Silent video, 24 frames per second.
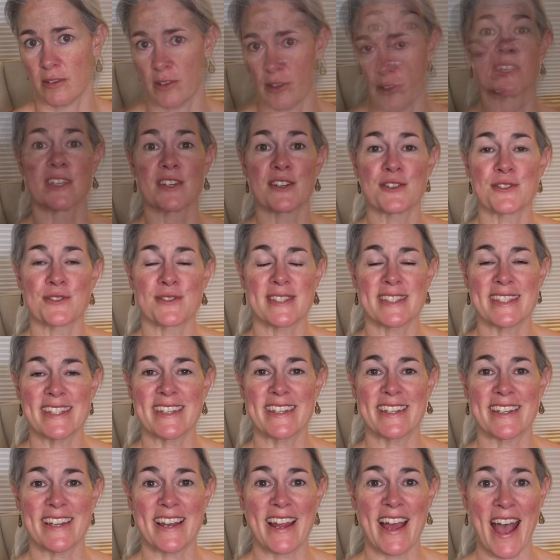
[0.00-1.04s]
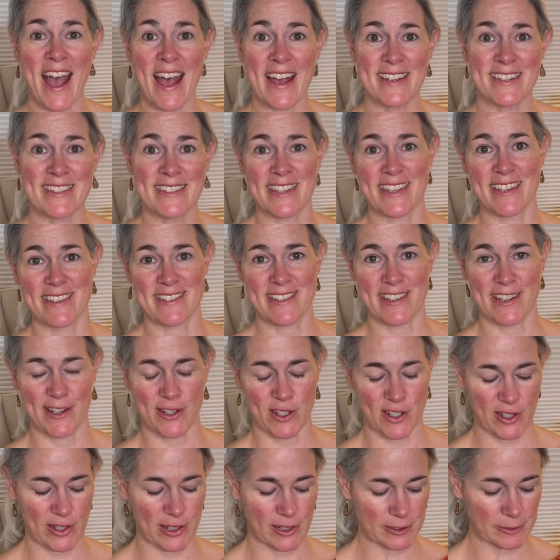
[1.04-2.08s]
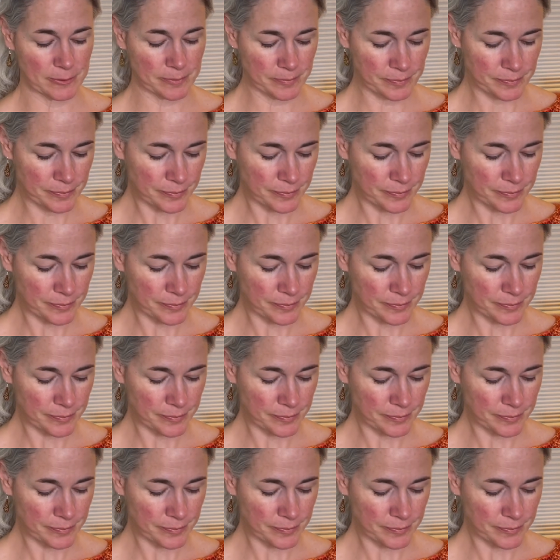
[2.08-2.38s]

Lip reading: I really don't see it as a sock yarn.